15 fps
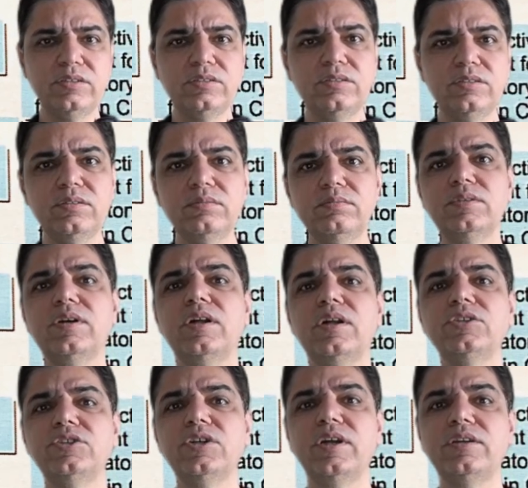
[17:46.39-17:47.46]
the
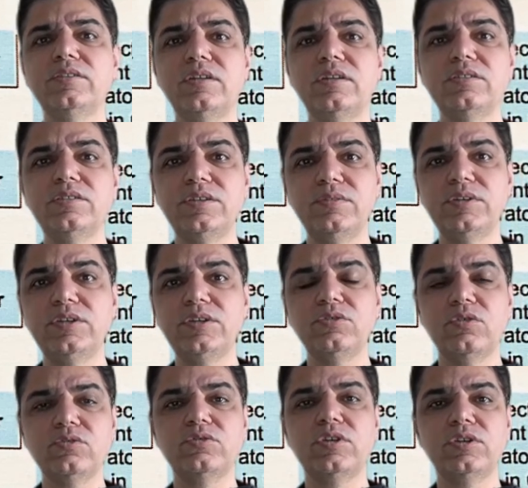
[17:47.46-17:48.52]
culture and sensitivity is
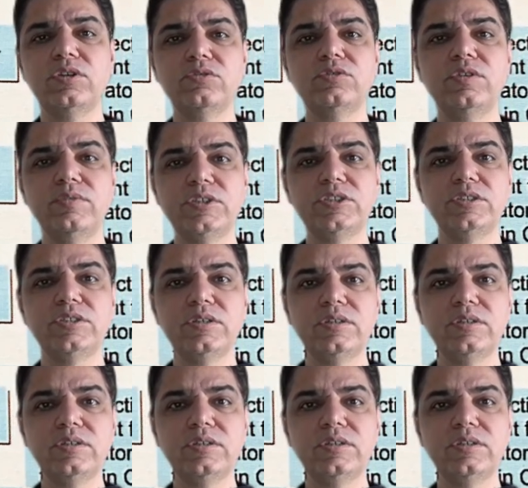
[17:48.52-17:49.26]
also done to see which